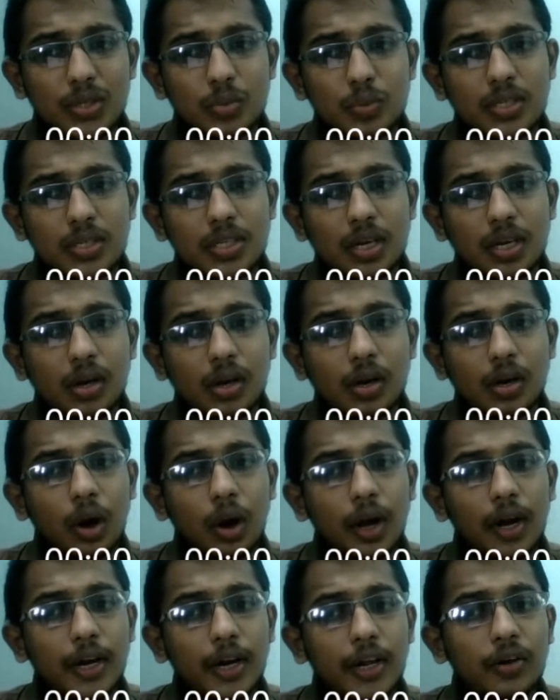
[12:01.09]
was a
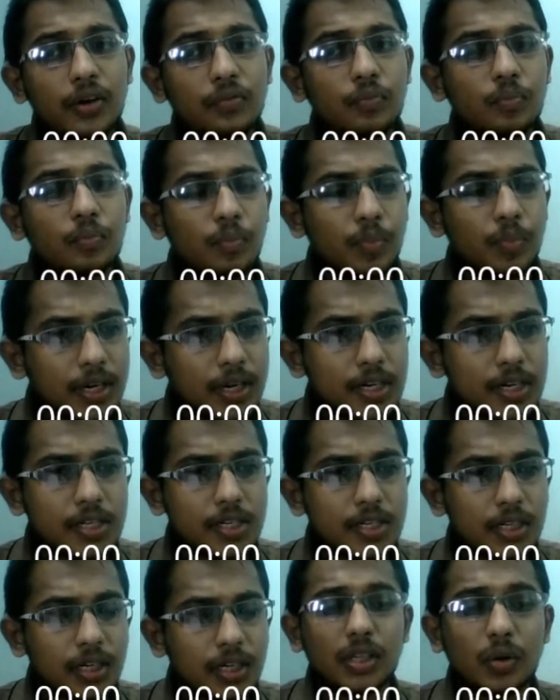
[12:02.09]
colony of
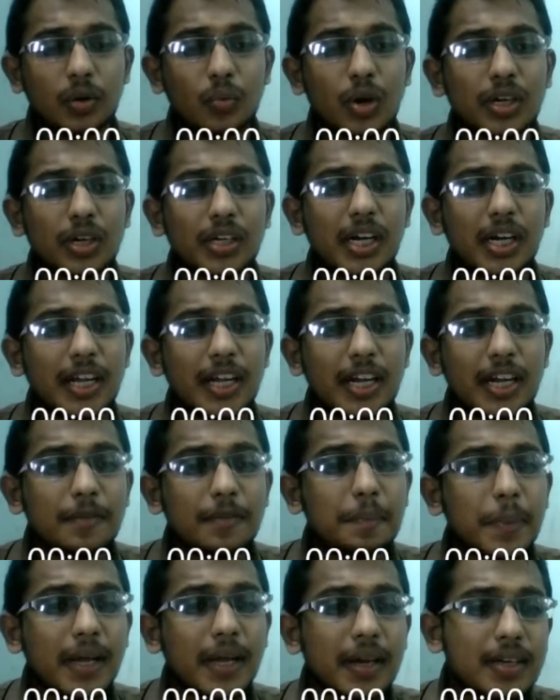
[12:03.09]
British. They wanted
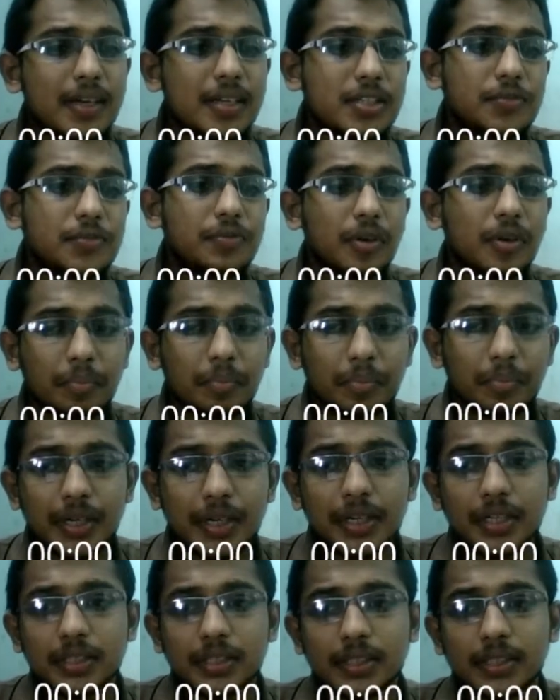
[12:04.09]
independence from
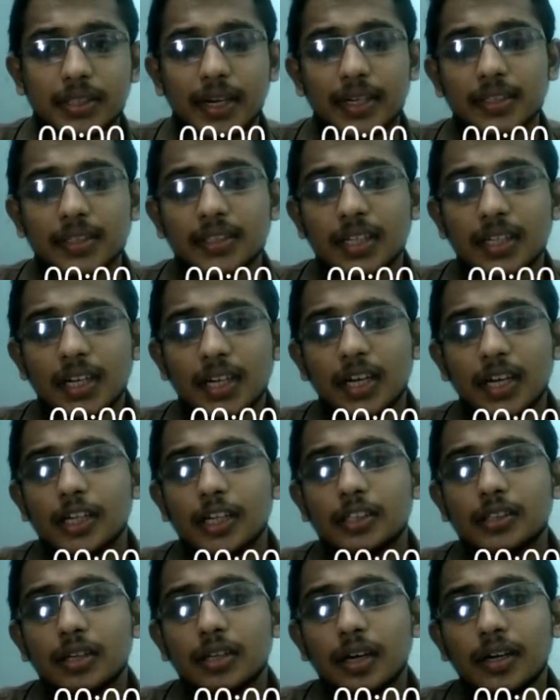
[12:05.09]
British. That is,
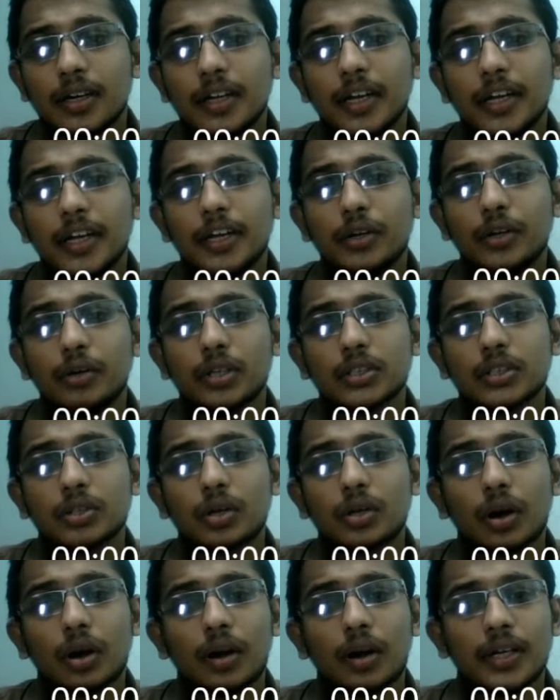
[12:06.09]
13 US
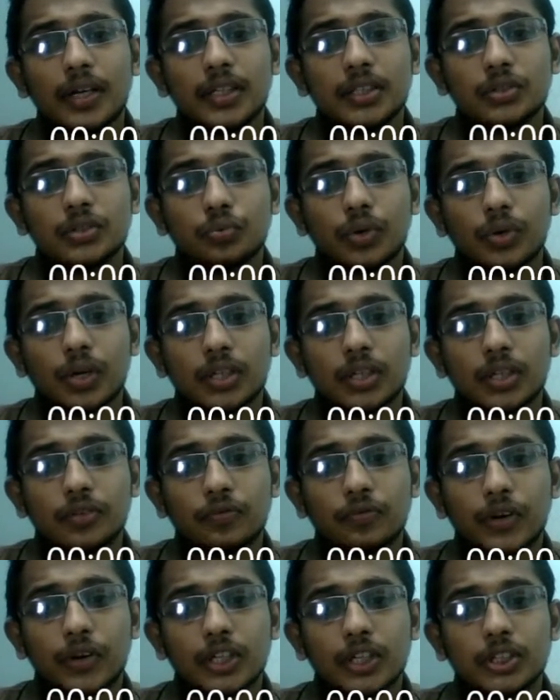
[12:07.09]
colonies were the
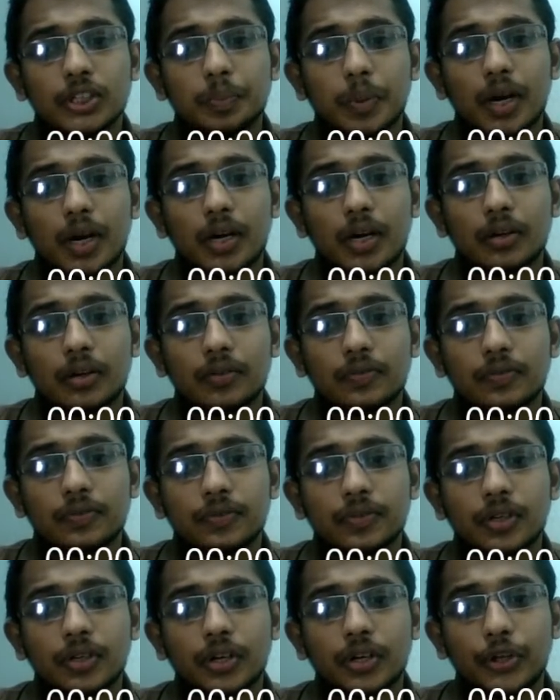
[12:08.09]
first part of
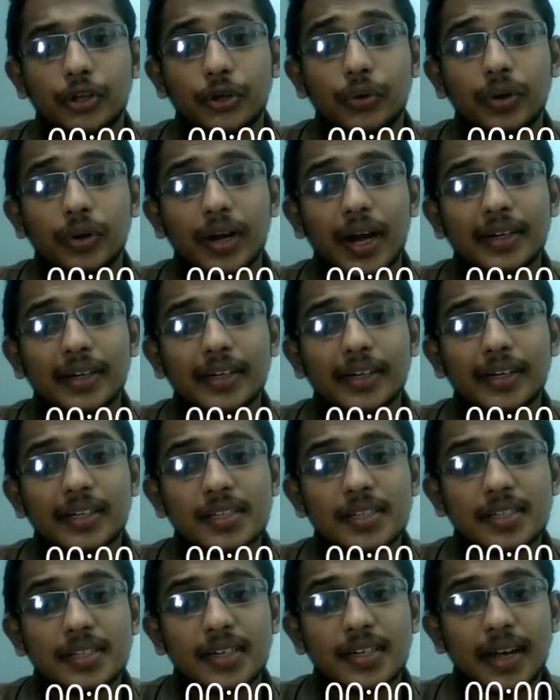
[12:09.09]
United
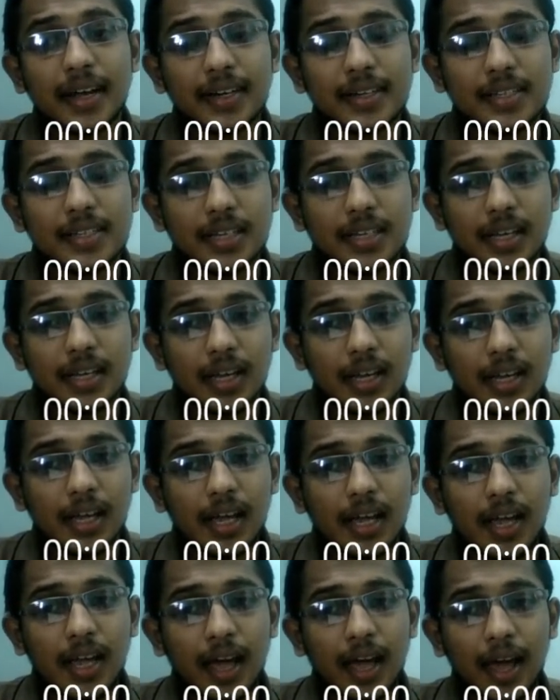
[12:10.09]
States,
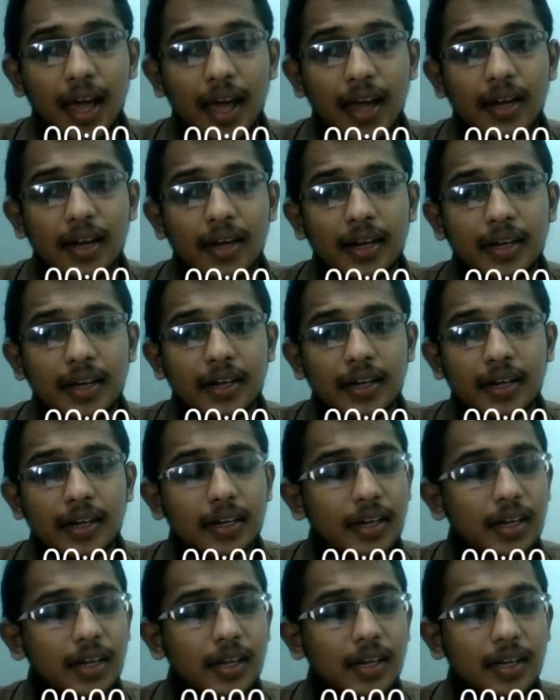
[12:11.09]
and
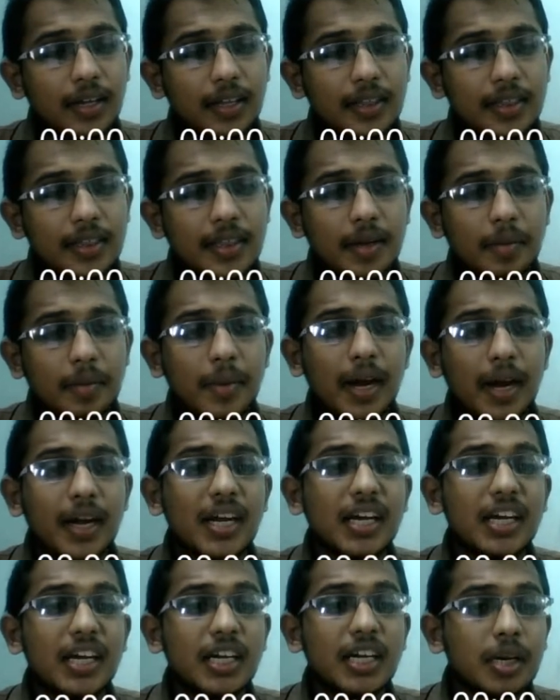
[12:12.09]
they made
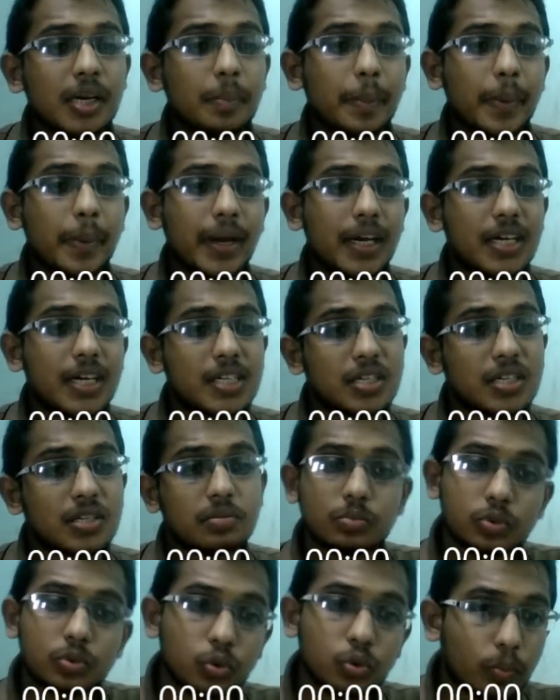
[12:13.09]
an independence
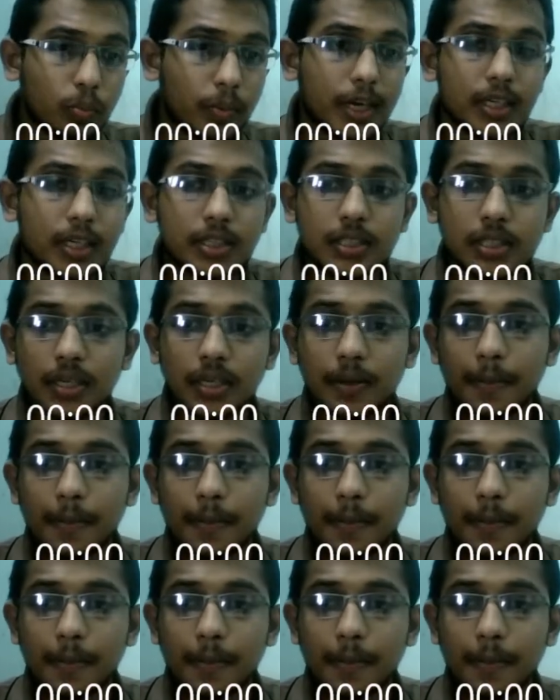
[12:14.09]
movement.